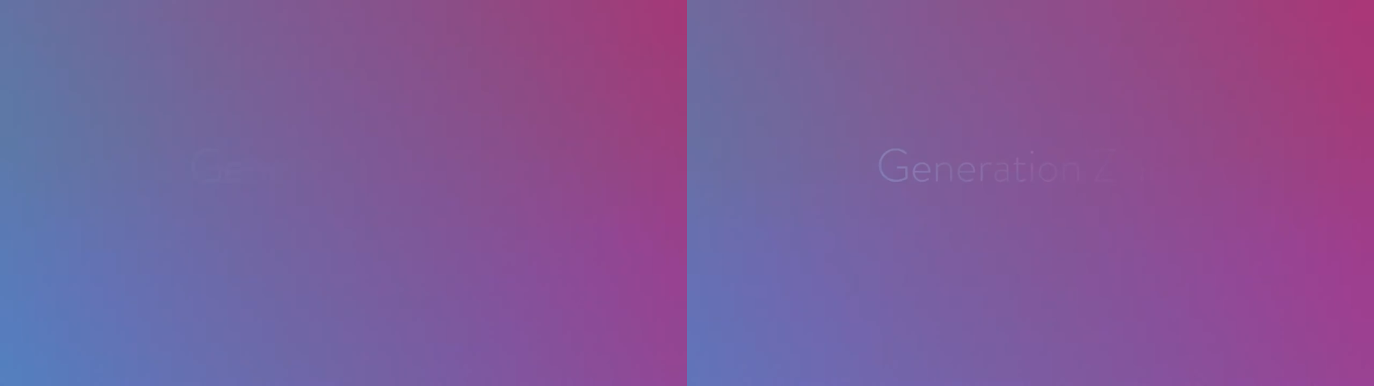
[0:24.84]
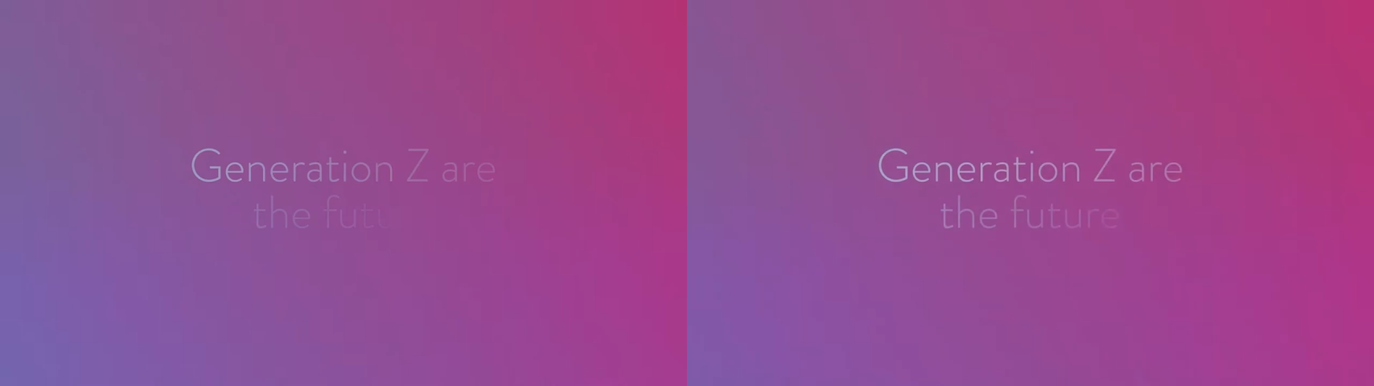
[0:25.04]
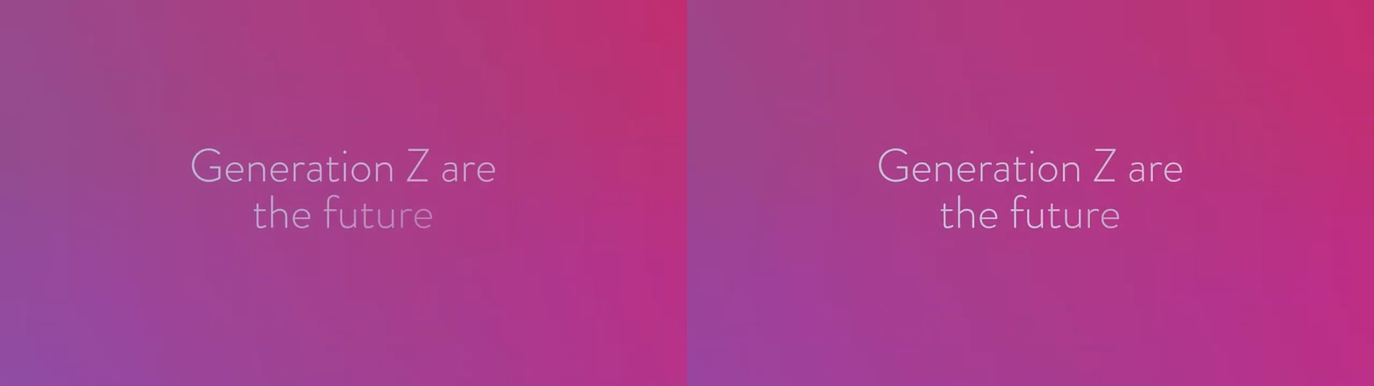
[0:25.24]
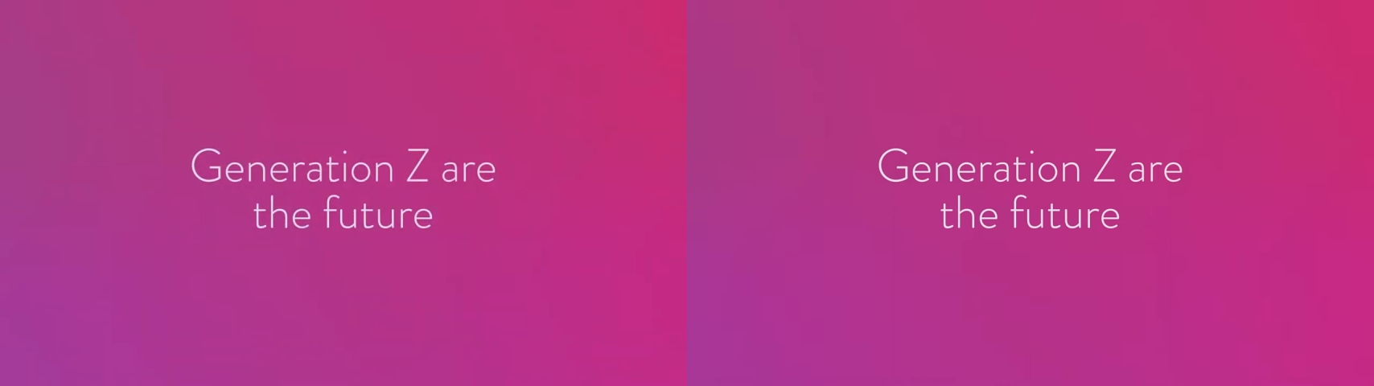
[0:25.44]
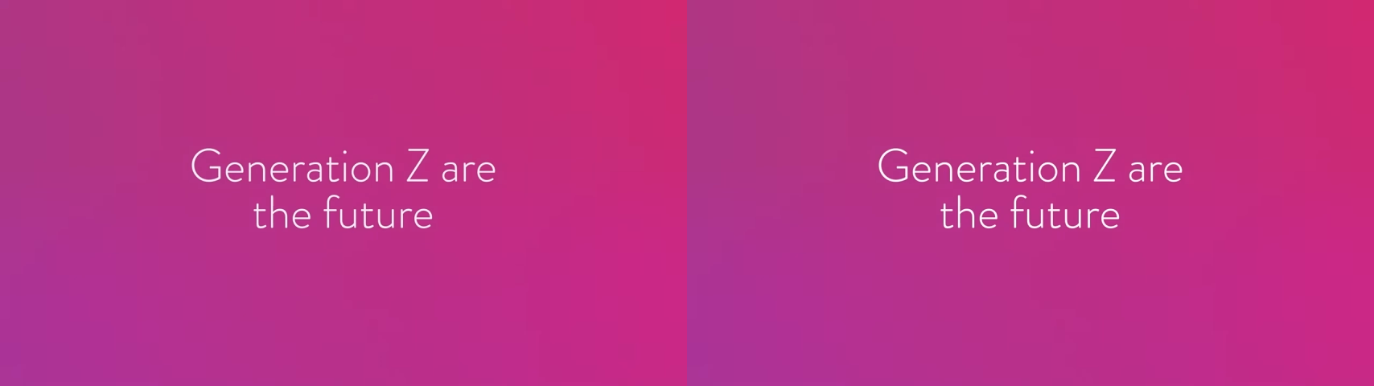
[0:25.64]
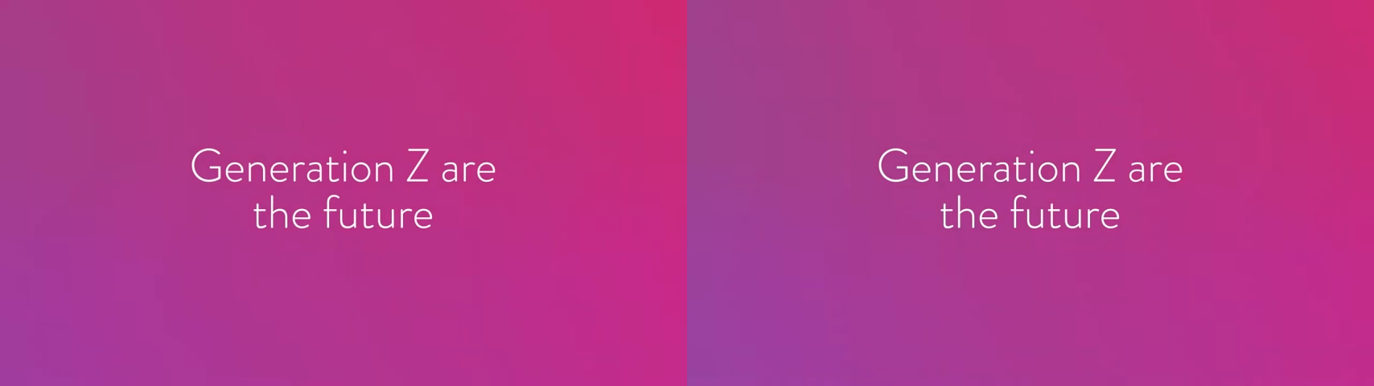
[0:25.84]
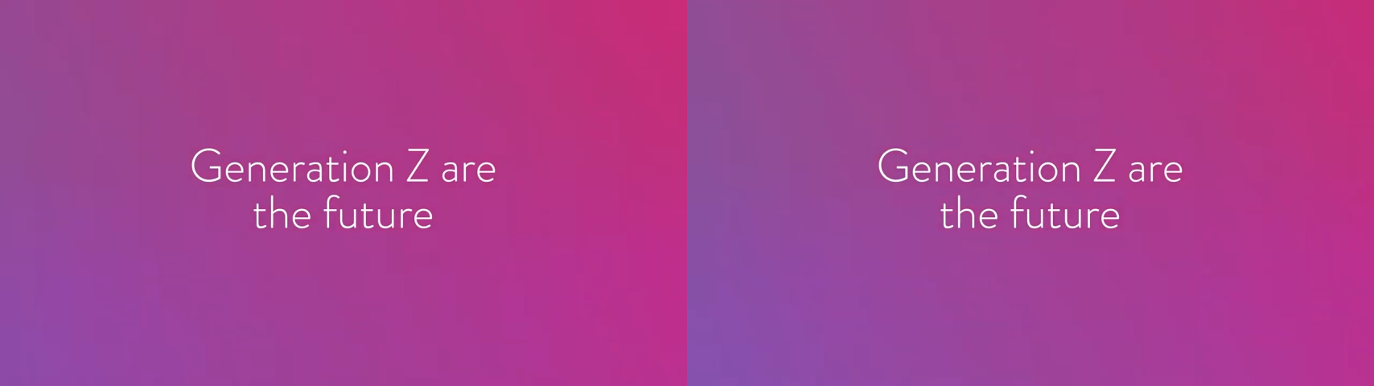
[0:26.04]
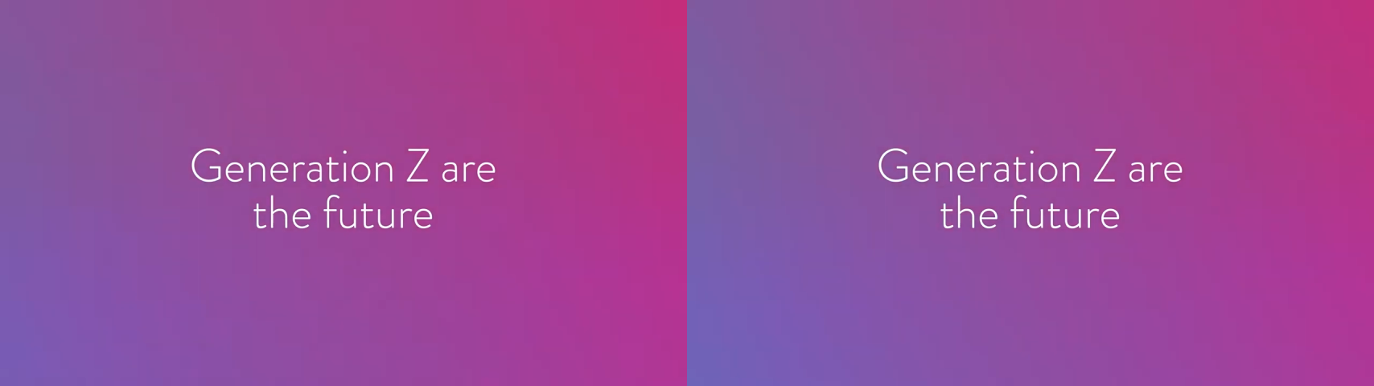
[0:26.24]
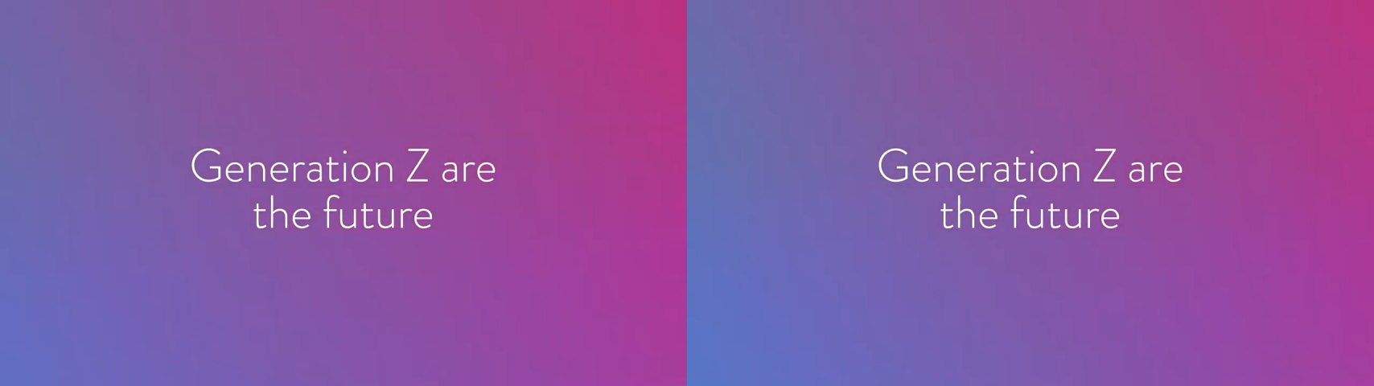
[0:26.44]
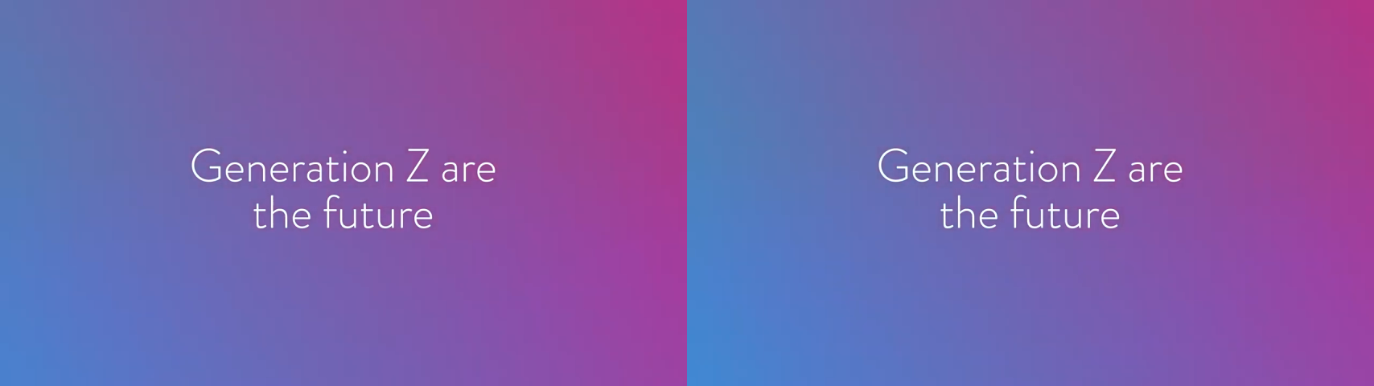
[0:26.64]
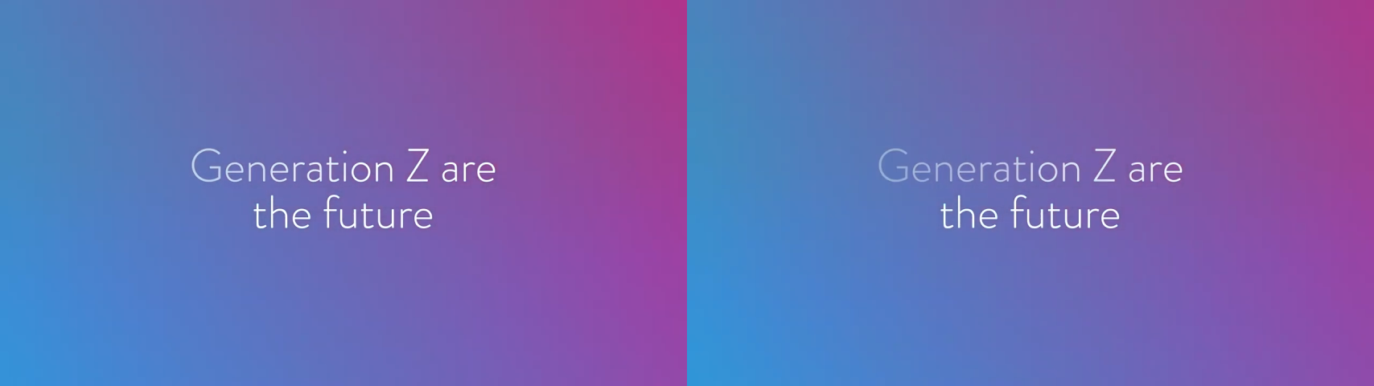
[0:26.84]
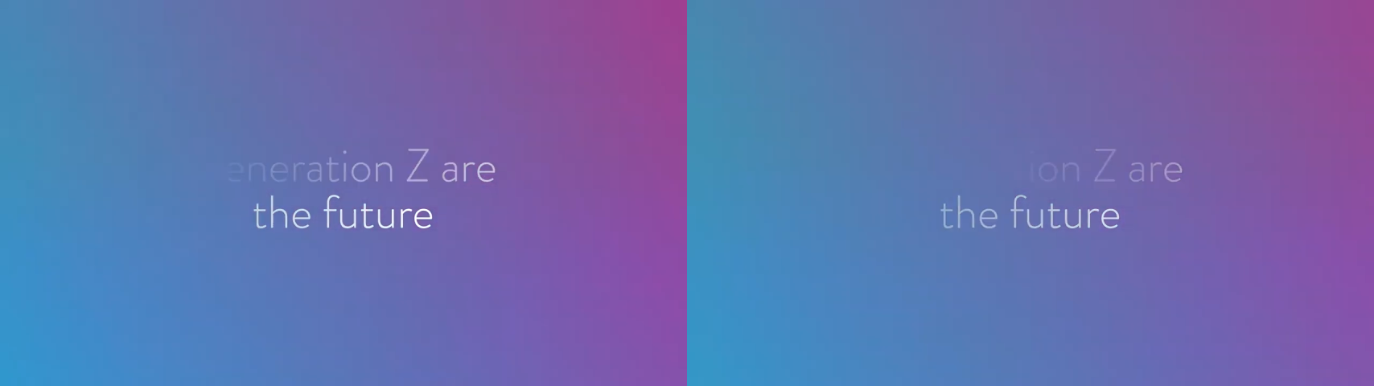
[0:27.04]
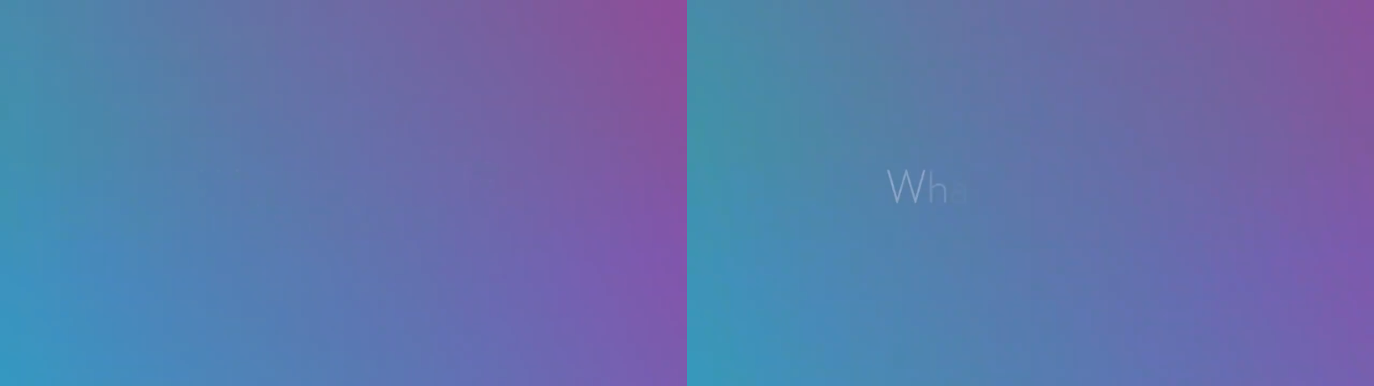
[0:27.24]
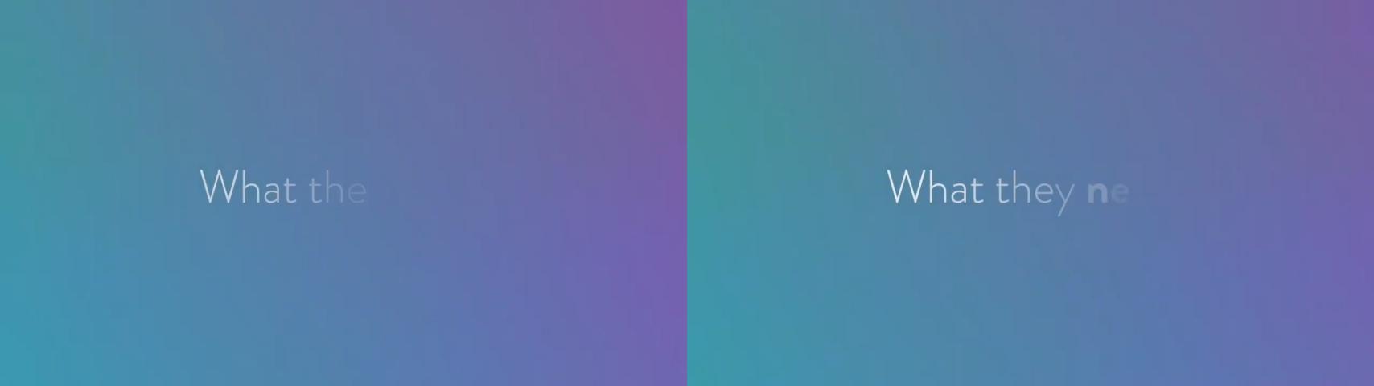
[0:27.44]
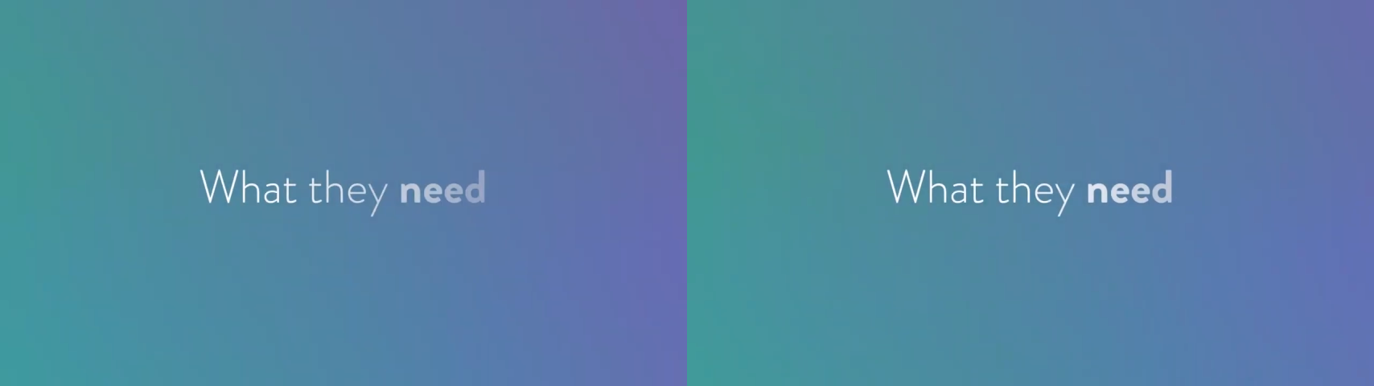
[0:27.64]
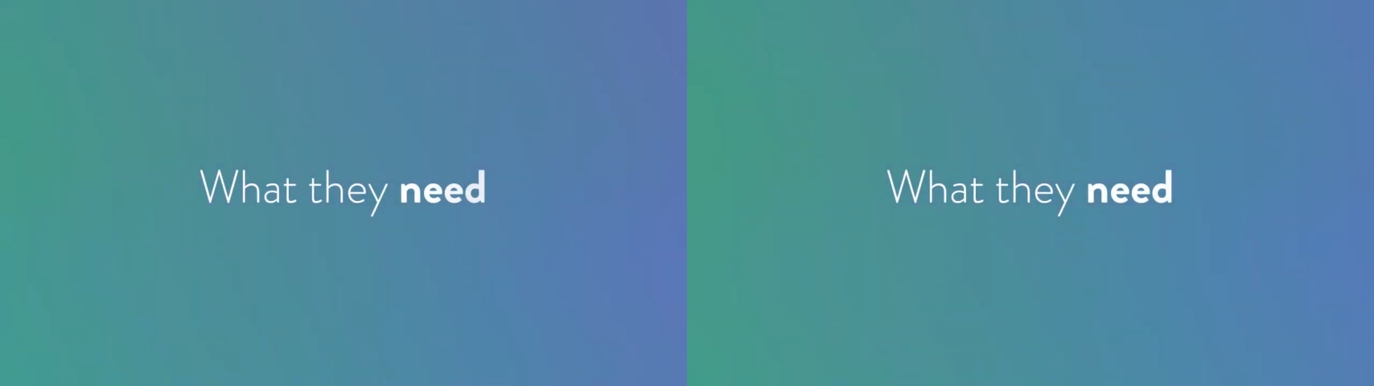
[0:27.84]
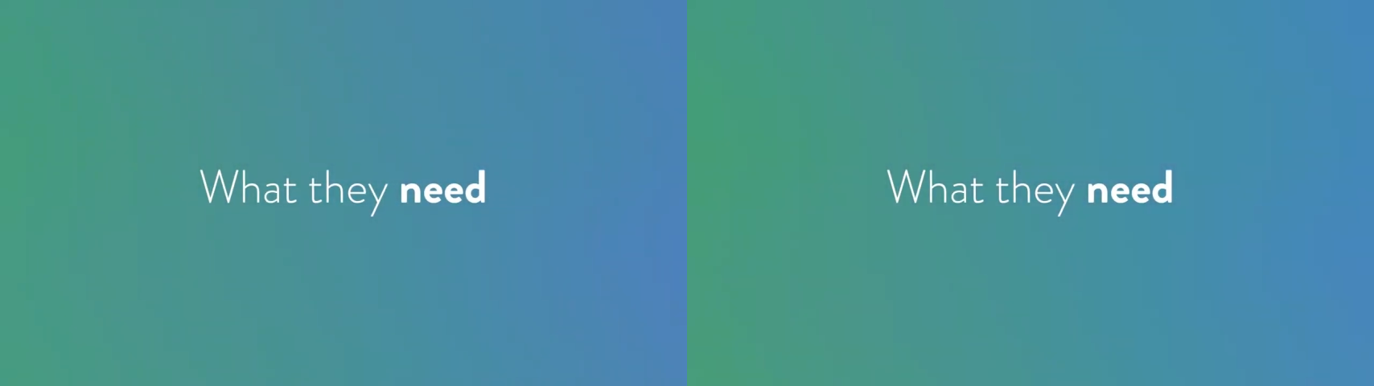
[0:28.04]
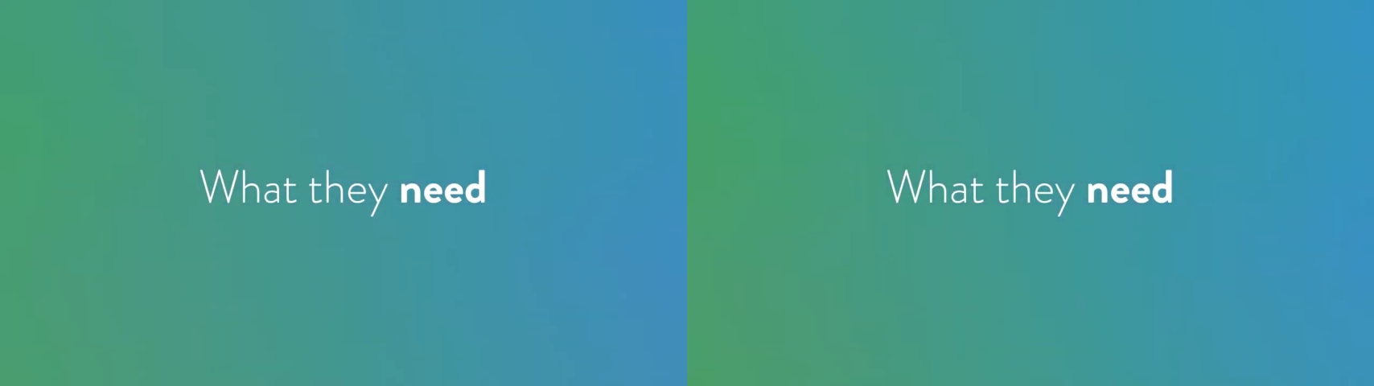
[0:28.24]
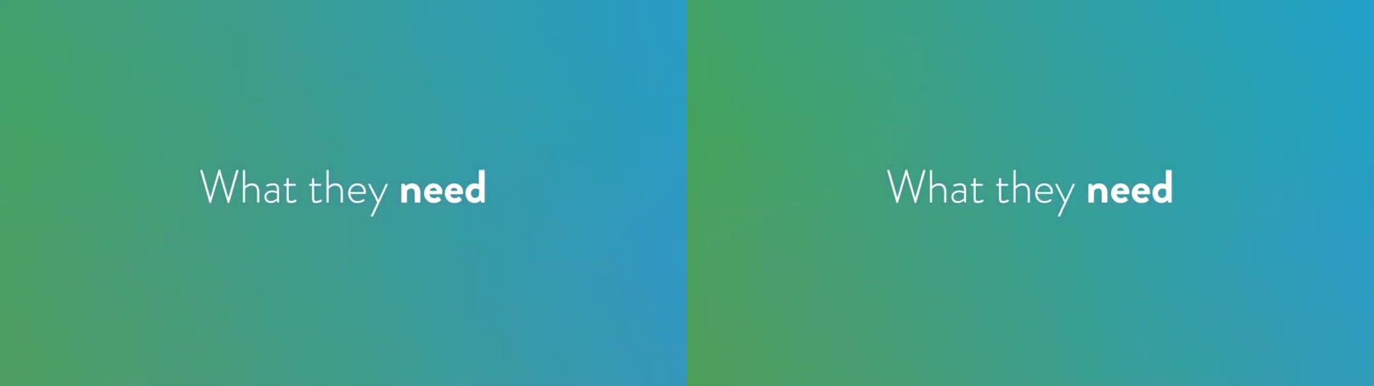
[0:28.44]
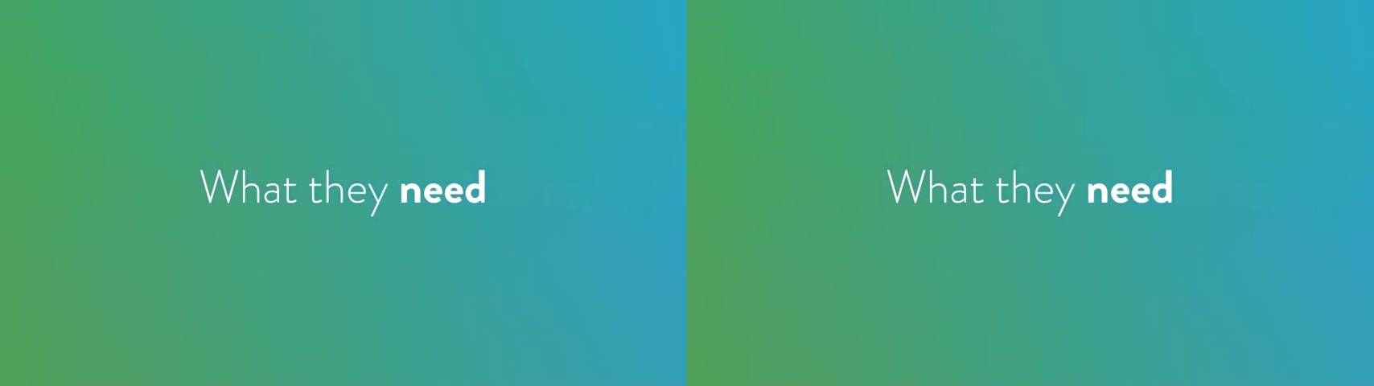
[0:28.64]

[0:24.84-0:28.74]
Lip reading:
No face is visible, so there are no lips to read.